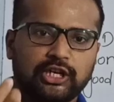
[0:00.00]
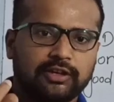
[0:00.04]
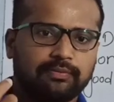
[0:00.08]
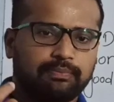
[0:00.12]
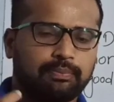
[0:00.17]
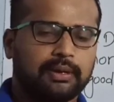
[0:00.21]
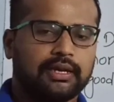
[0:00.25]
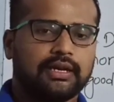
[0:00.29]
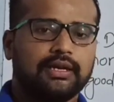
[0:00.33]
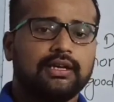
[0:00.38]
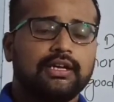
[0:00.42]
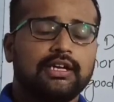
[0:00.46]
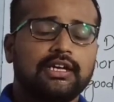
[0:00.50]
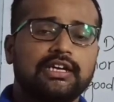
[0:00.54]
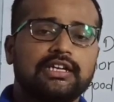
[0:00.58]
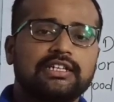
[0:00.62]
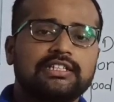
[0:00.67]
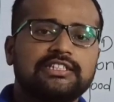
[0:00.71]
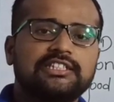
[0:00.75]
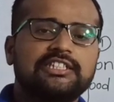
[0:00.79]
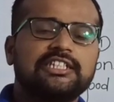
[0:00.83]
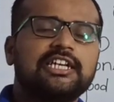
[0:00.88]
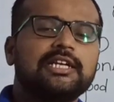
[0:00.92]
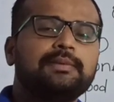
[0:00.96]
GDP.
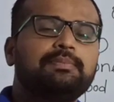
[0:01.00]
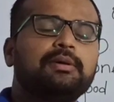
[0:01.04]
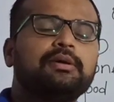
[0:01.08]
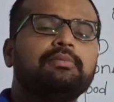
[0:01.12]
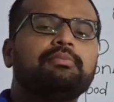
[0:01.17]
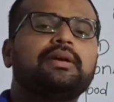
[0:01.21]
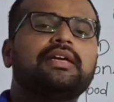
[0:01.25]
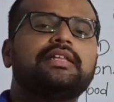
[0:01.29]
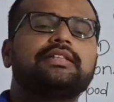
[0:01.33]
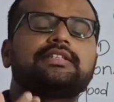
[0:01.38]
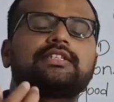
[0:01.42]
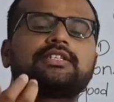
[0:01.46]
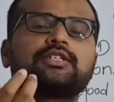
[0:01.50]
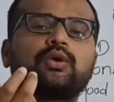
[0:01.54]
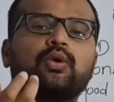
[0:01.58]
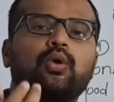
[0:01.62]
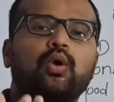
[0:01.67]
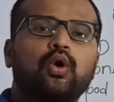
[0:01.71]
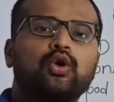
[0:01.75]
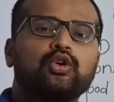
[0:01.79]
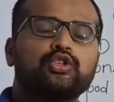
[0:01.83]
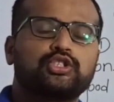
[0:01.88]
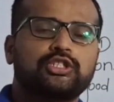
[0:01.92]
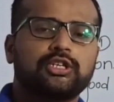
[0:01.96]
GDP means
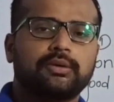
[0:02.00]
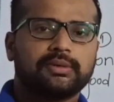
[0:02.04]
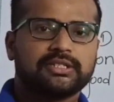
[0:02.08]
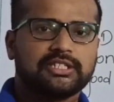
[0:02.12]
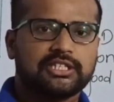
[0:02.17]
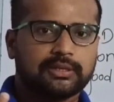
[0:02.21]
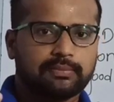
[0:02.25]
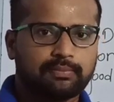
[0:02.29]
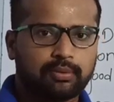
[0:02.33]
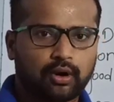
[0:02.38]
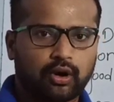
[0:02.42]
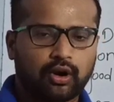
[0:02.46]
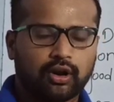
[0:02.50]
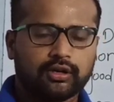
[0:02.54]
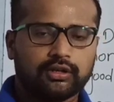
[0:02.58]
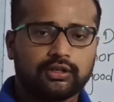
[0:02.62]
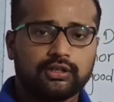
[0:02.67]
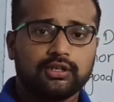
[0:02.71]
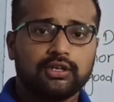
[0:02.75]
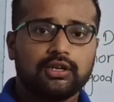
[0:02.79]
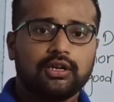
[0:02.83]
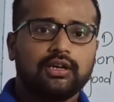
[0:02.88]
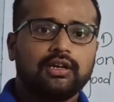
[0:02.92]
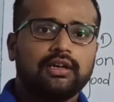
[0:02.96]
gross domestic
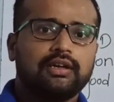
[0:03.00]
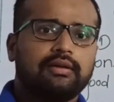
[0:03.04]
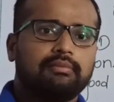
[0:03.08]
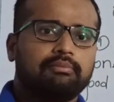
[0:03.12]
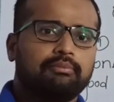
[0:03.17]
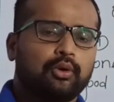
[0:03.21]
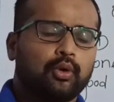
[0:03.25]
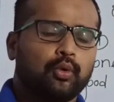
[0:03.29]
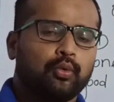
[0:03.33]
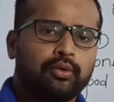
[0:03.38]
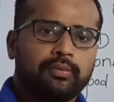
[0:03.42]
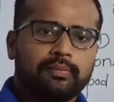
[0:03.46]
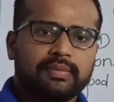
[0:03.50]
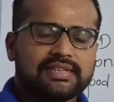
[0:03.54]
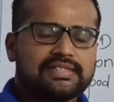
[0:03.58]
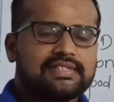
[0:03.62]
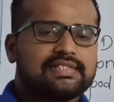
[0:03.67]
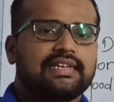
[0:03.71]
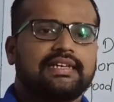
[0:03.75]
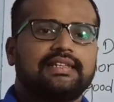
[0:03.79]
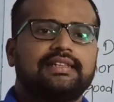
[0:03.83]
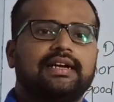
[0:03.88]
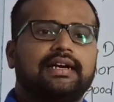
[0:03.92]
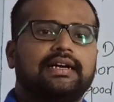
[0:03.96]
product. We may
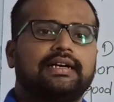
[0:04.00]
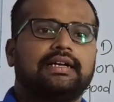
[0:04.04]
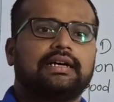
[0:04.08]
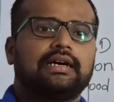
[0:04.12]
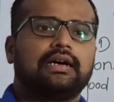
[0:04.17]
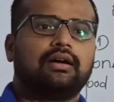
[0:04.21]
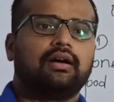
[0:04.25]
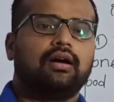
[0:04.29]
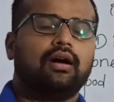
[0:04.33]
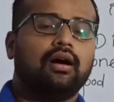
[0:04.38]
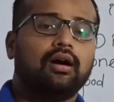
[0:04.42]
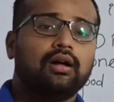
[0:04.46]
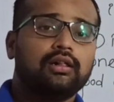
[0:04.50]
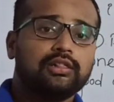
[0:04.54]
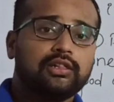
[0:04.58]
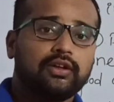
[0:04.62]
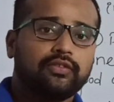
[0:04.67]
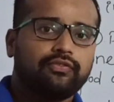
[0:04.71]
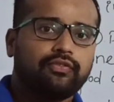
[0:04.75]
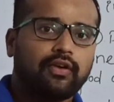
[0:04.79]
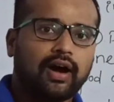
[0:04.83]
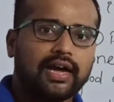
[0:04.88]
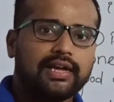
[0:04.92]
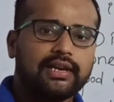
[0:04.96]
say that all
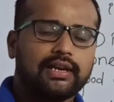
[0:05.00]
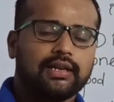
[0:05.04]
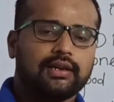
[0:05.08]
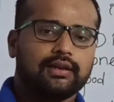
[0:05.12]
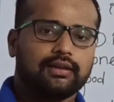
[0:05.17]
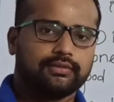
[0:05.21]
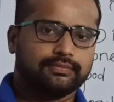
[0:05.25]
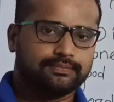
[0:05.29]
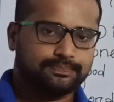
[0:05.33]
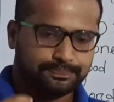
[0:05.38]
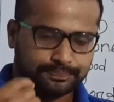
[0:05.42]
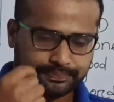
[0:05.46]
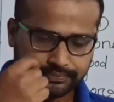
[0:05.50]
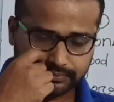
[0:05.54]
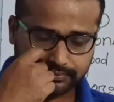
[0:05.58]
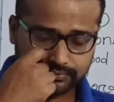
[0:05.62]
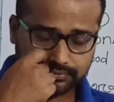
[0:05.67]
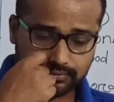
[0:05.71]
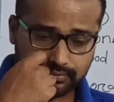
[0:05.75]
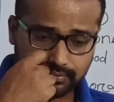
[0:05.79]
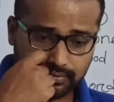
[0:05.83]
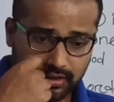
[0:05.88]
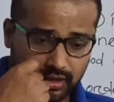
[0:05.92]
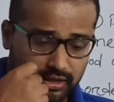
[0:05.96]
the final
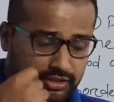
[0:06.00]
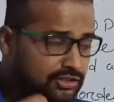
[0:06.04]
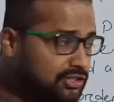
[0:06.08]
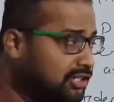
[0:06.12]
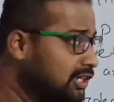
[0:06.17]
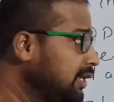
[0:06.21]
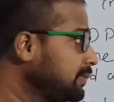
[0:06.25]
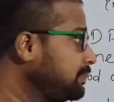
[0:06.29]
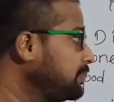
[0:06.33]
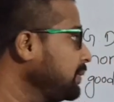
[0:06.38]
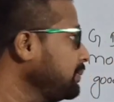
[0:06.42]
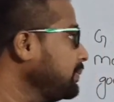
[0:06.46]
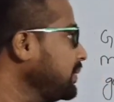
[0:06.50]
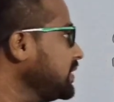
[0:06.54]
GDP